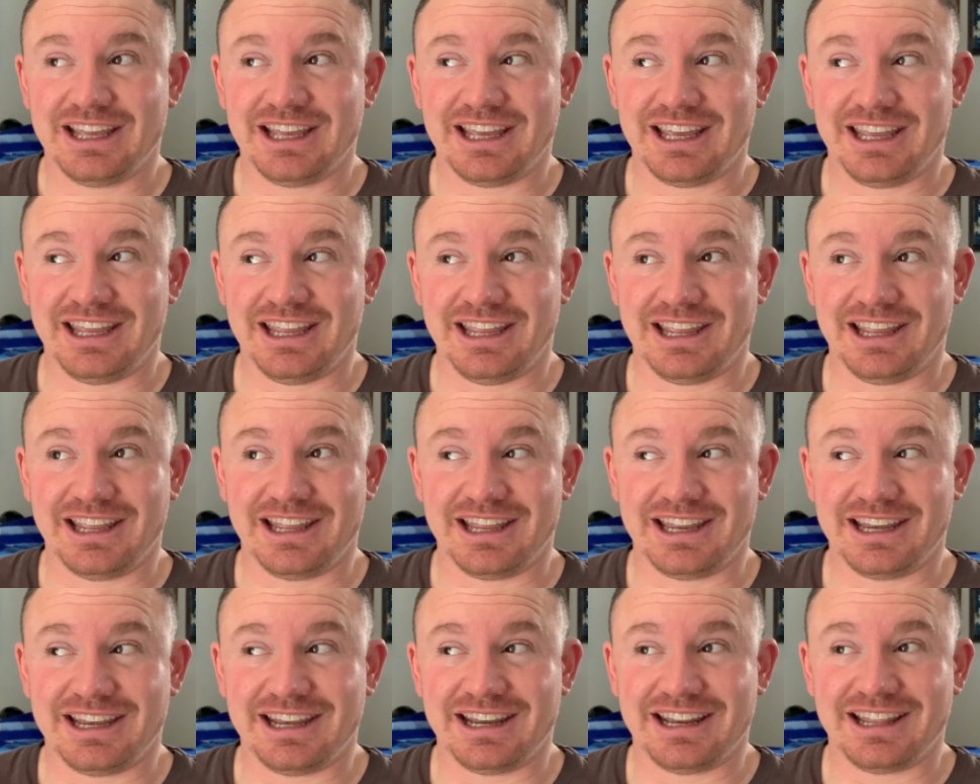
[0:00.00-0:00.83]

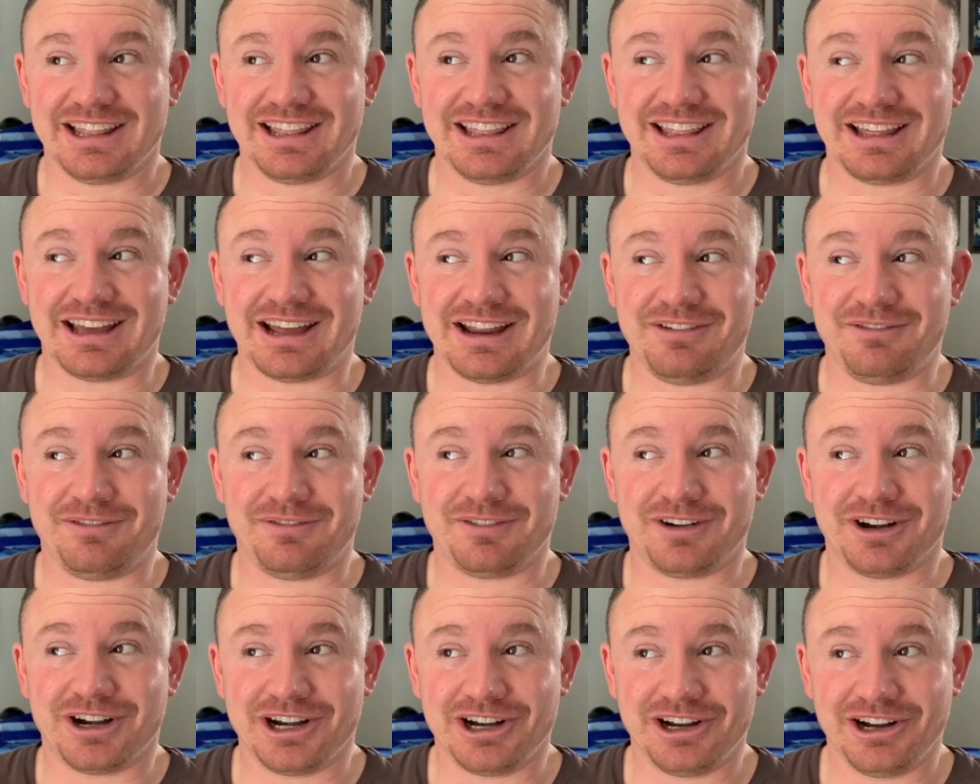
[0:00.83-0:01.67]
And I've
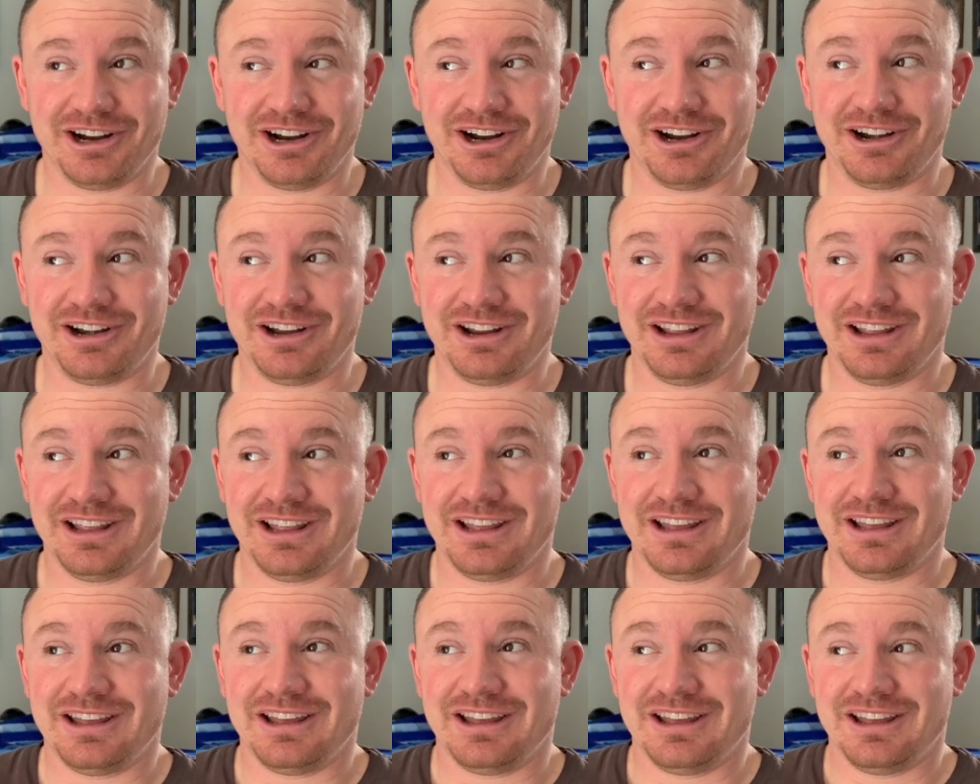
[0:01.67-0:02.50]
heard
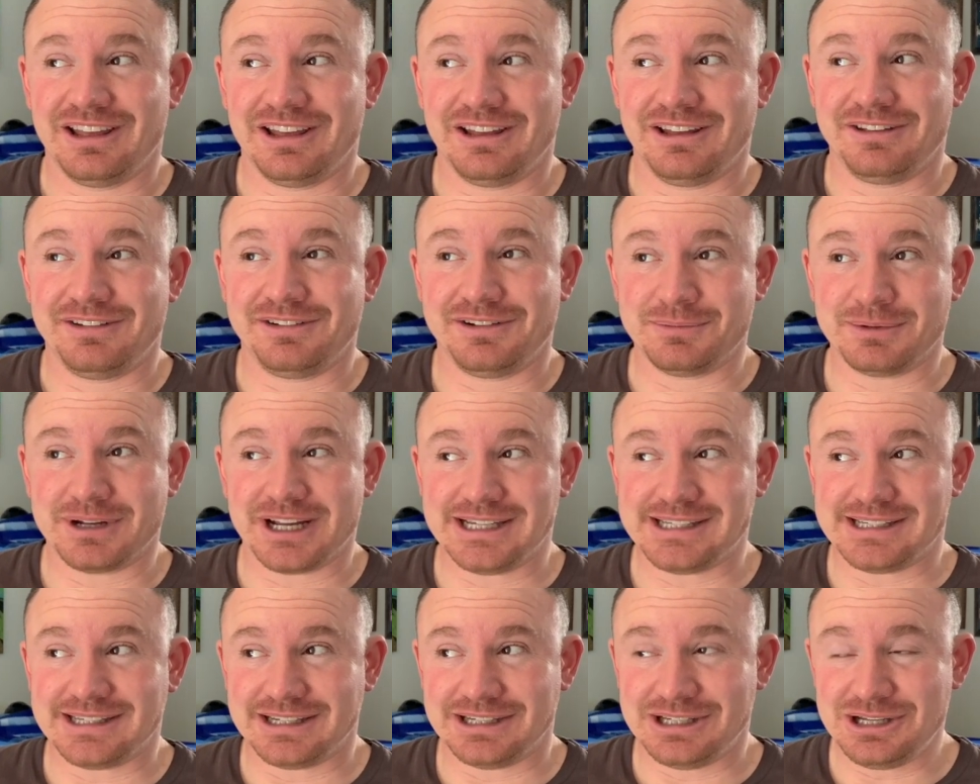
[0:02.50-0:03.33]
from
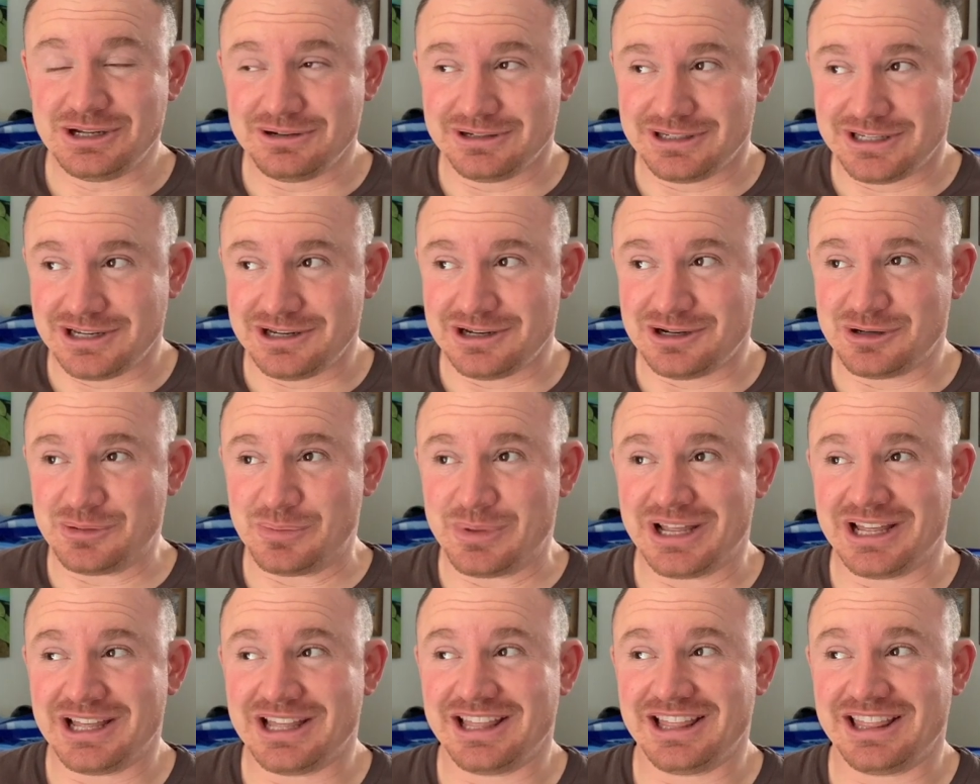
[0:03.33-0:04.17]
guys on YouTube
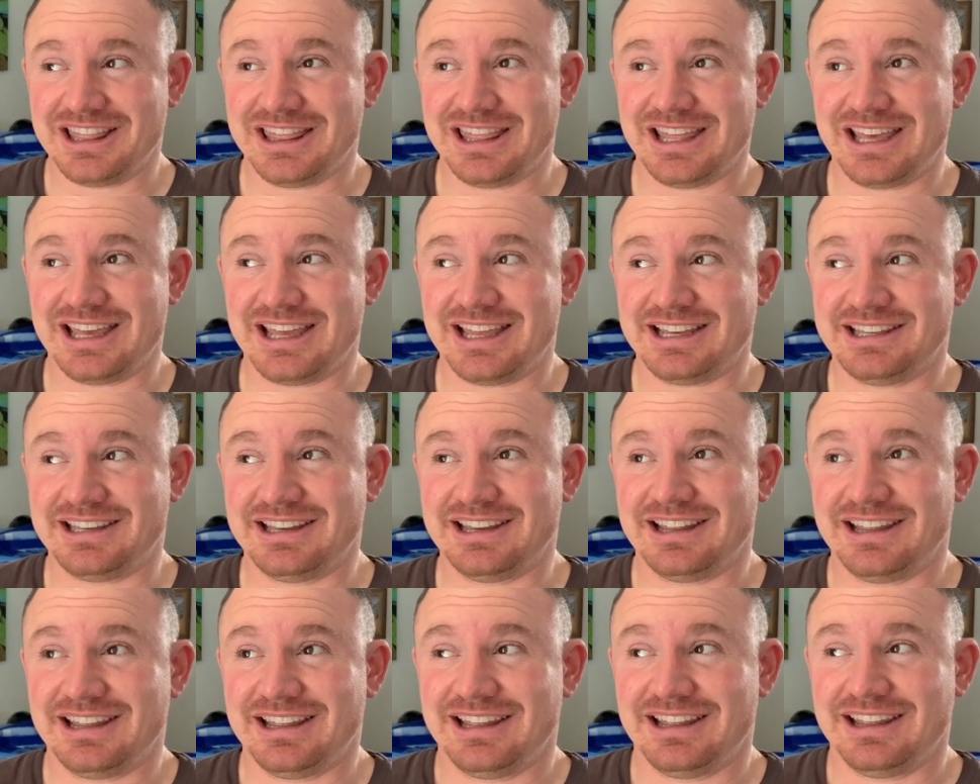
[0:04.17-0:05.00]
that
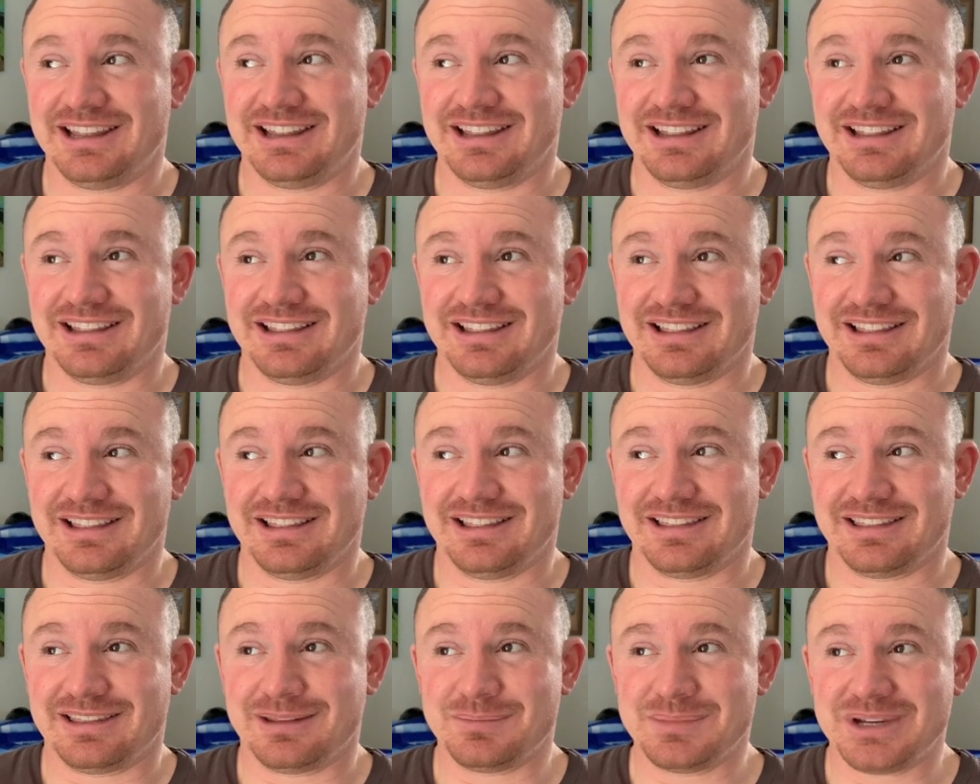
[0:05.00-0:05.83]

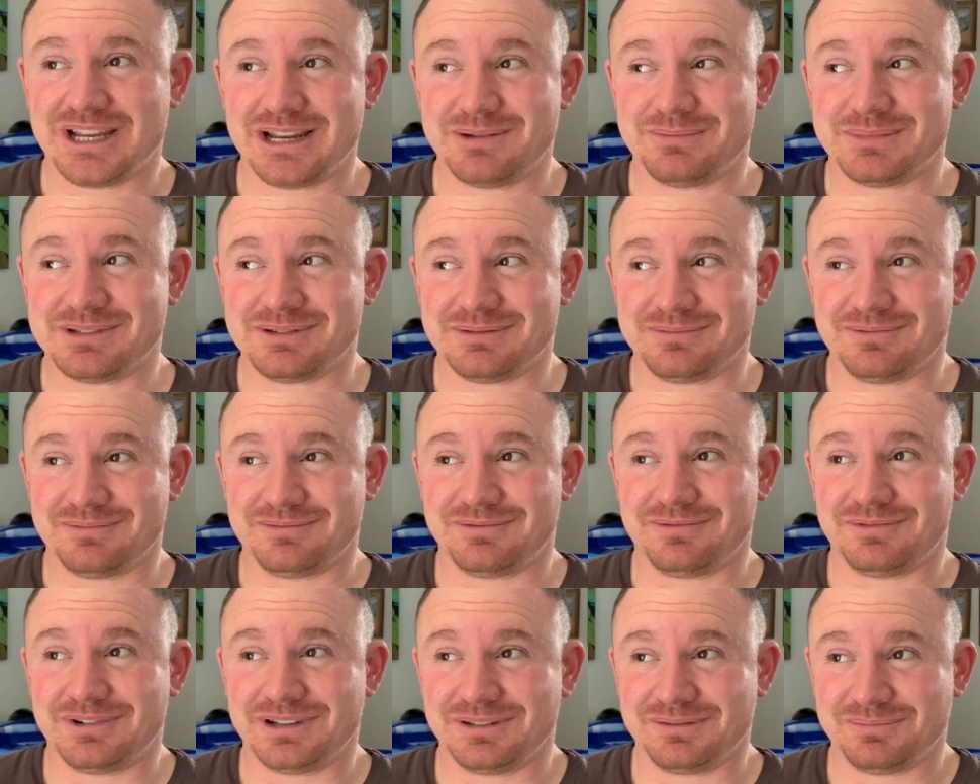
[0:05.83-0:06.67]
sometimes
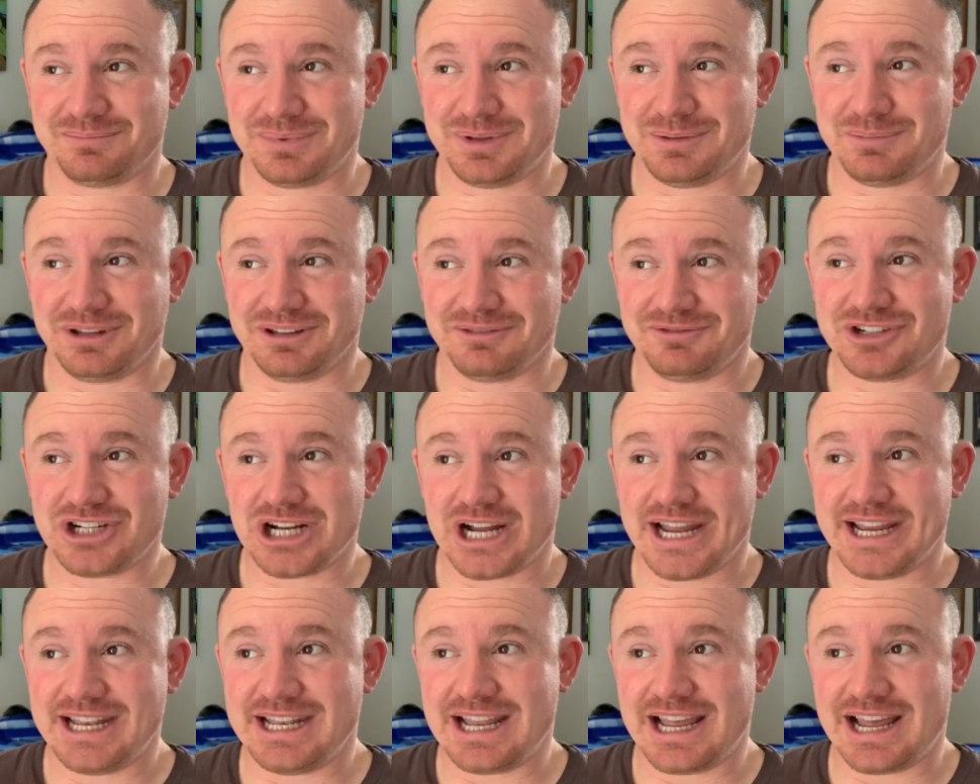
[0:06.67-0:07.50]
when people
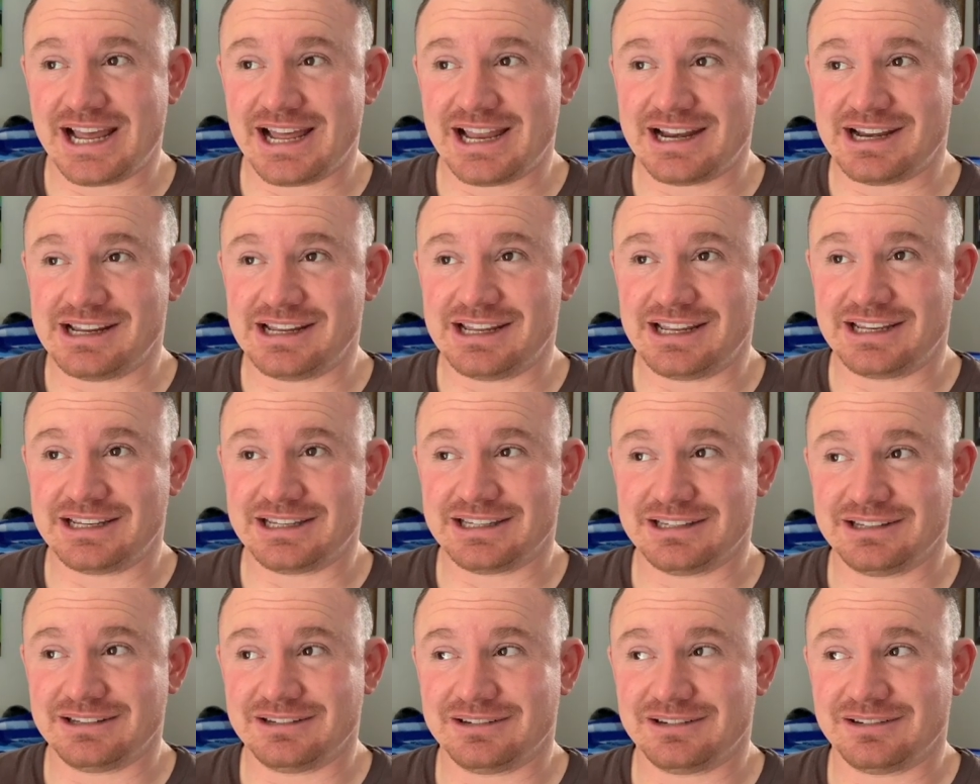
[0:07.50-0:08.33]
tried that, it
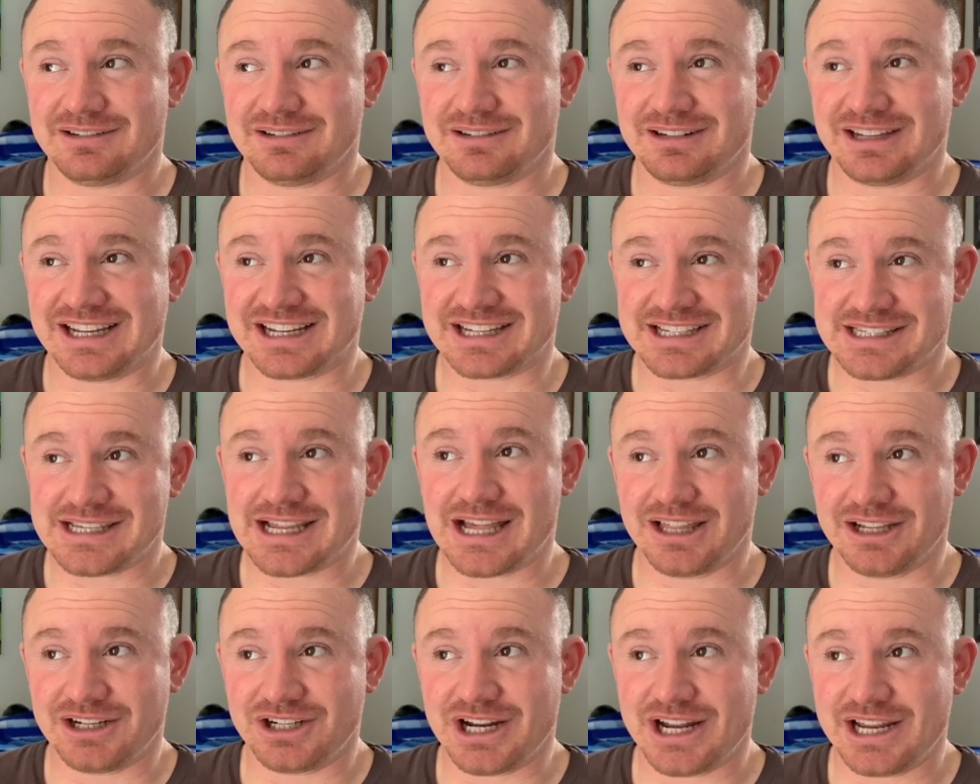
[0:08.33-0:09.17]

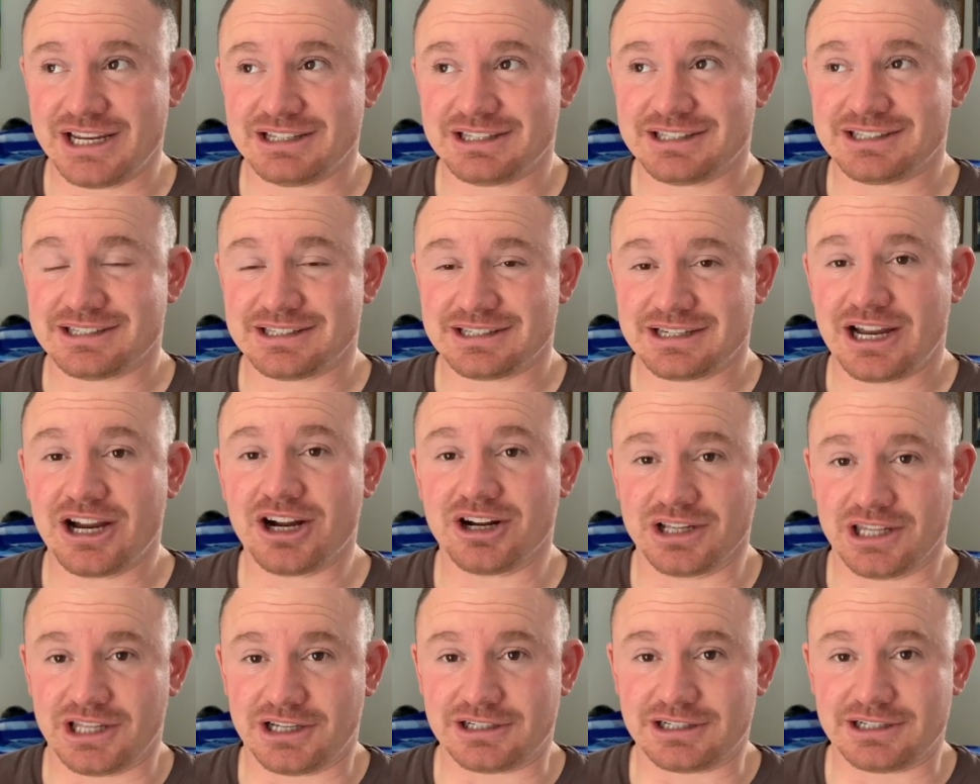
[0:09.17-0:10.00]
accelerates hair
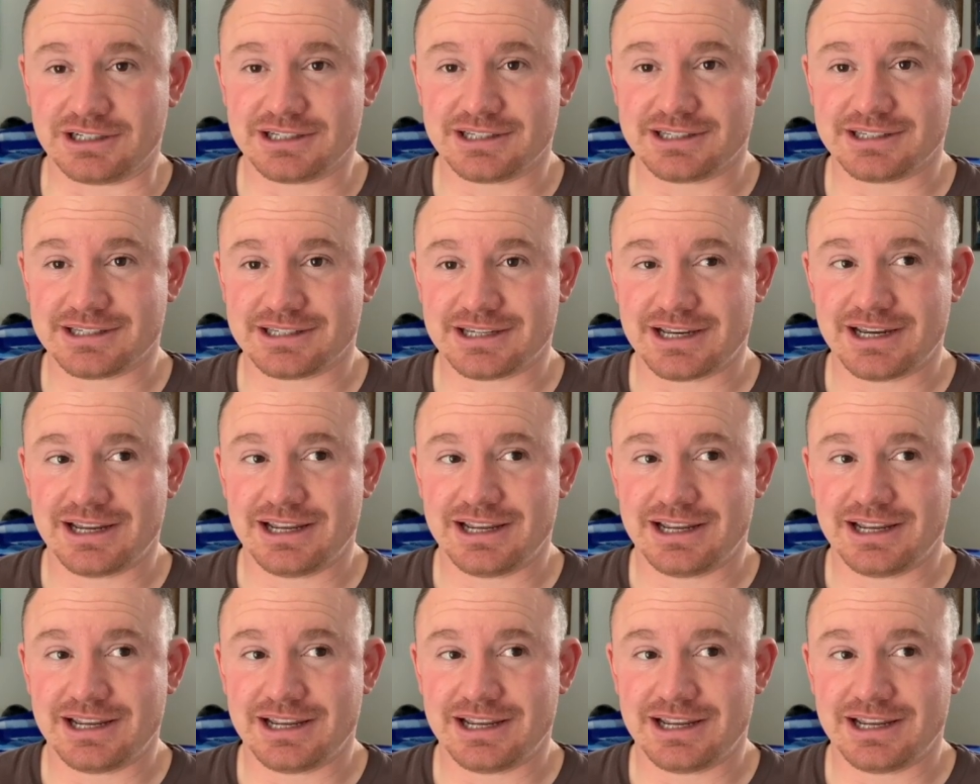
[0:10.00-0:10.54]
loss.